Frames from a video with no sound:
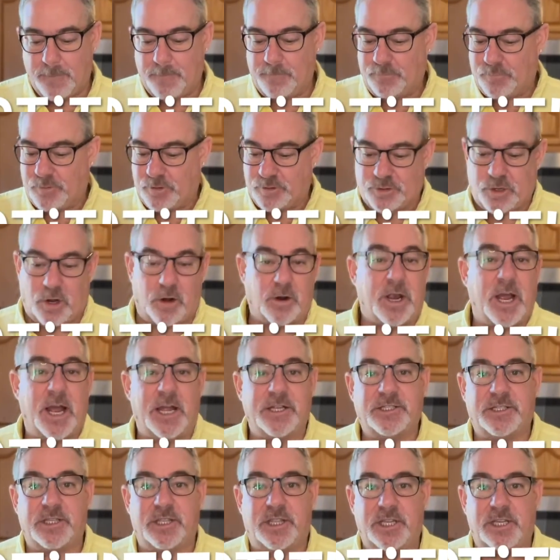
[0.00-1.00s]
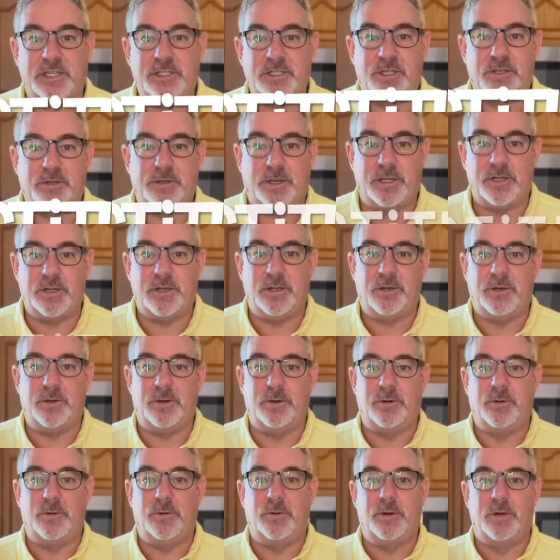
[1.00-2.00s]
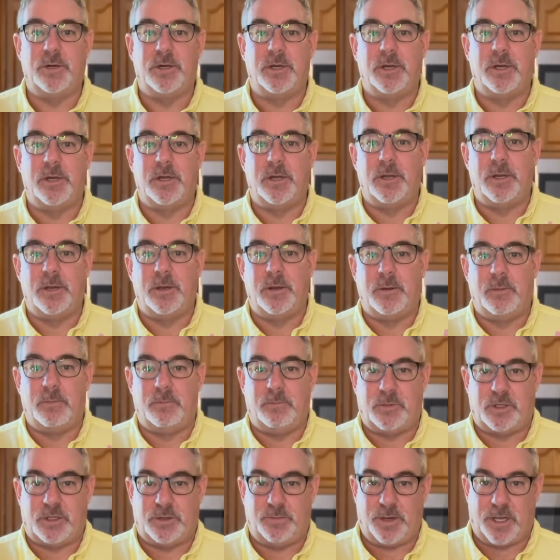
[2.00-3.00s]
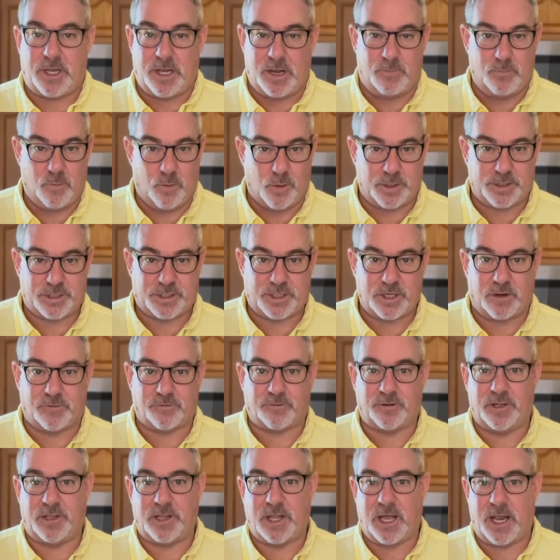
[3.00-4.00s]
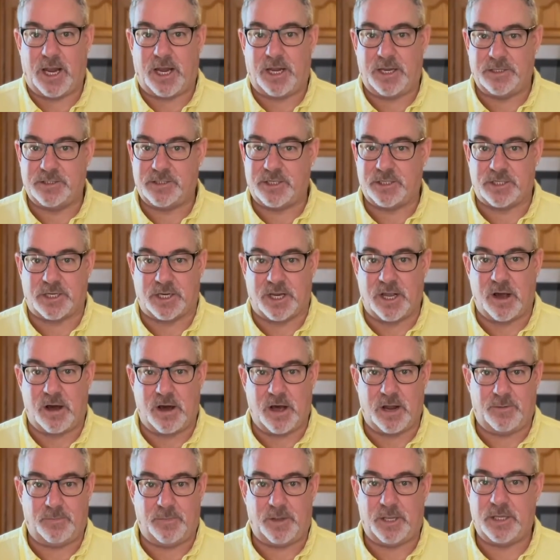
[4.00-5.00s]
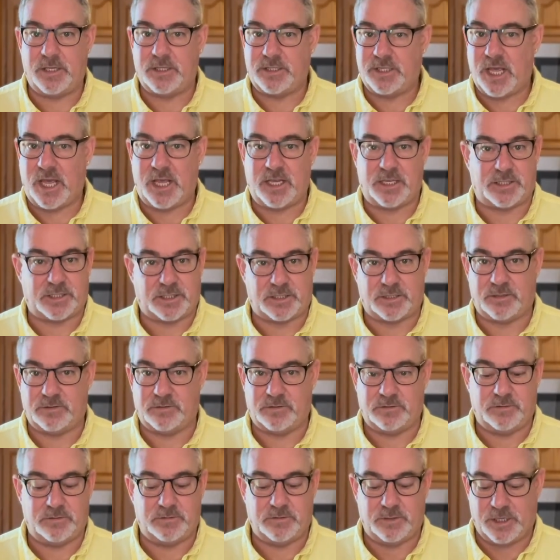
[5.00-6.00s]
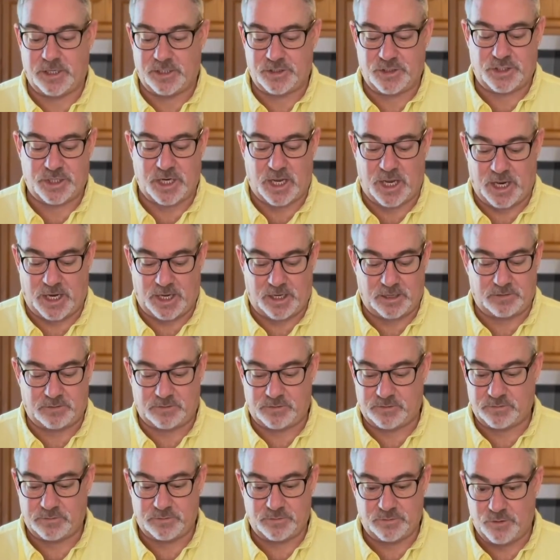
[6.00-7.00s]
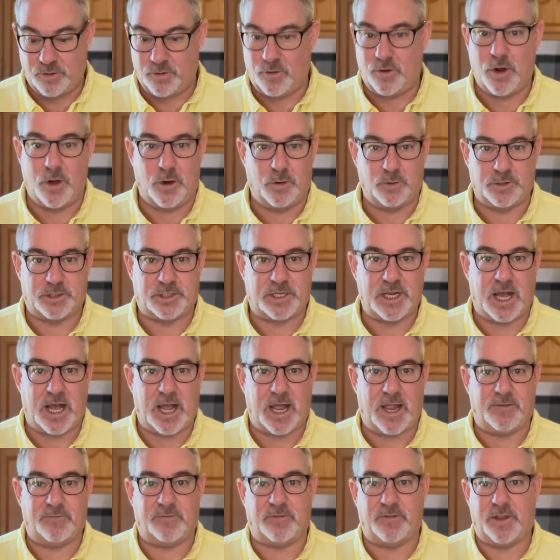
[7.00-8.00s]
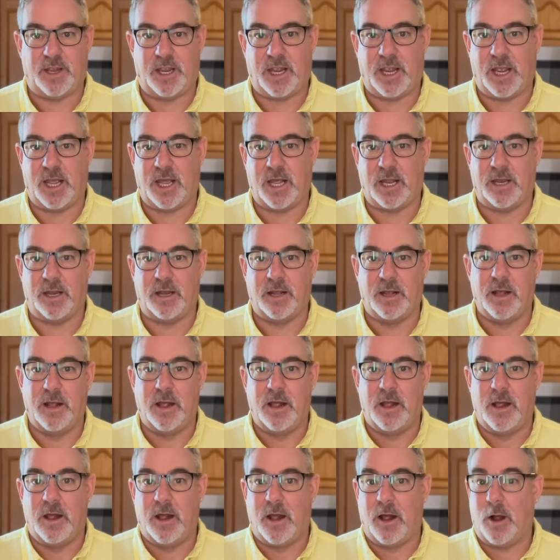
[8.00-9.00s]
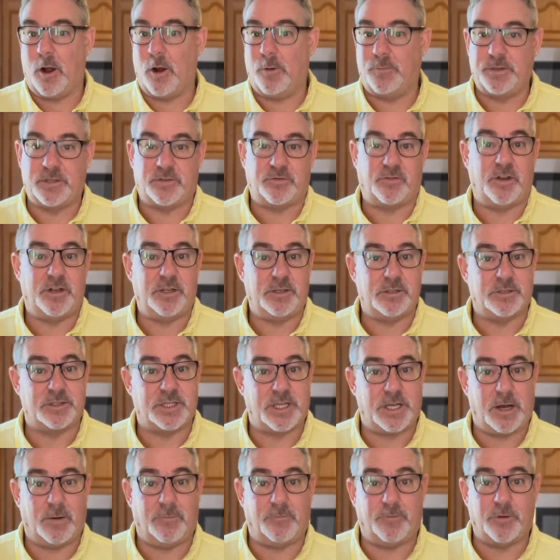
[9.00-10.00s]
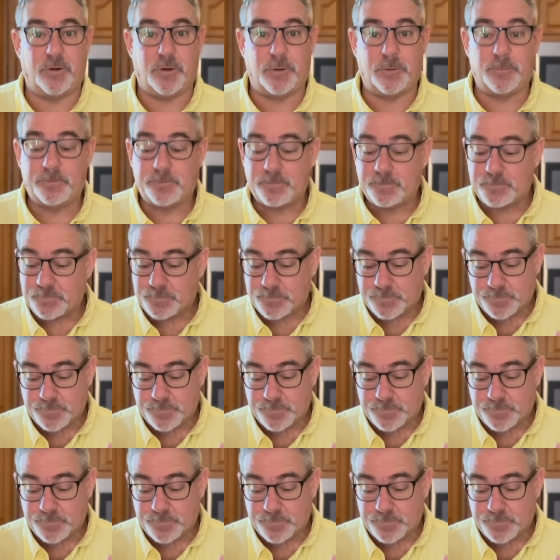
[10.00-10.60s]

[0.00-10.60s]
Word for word: there's all kinds of things you can do to become more self-reliant as this economy takes a giant nosedive. And I hope this video is helpful.